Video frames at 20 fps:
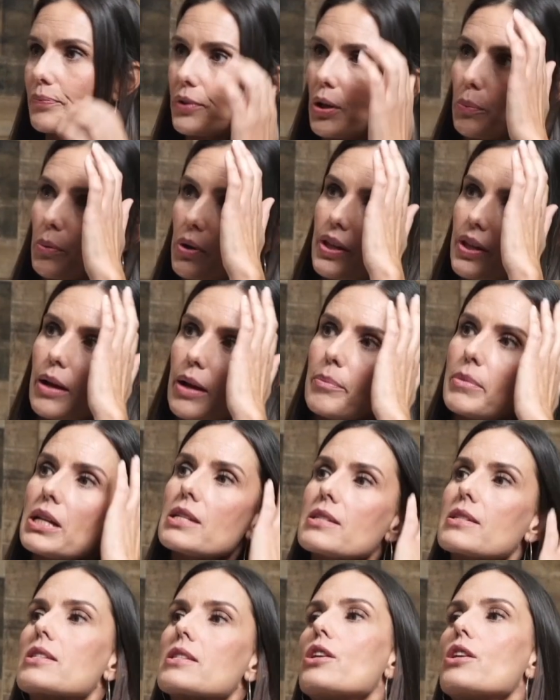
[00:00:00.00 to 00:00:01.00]
And what that
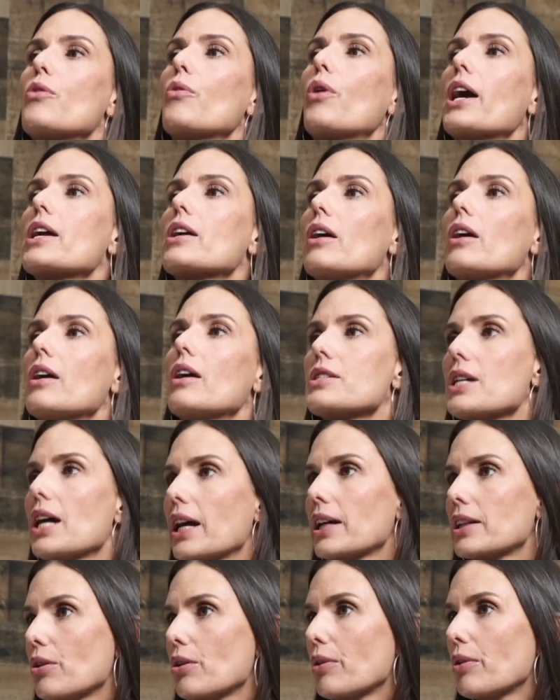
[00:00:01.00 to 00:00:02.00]
means is no eye
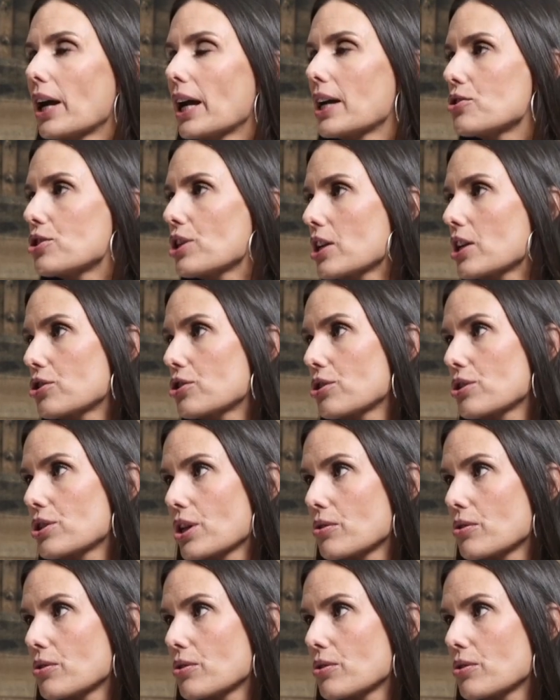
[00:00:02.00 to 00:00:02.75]
contact, no hand gestures,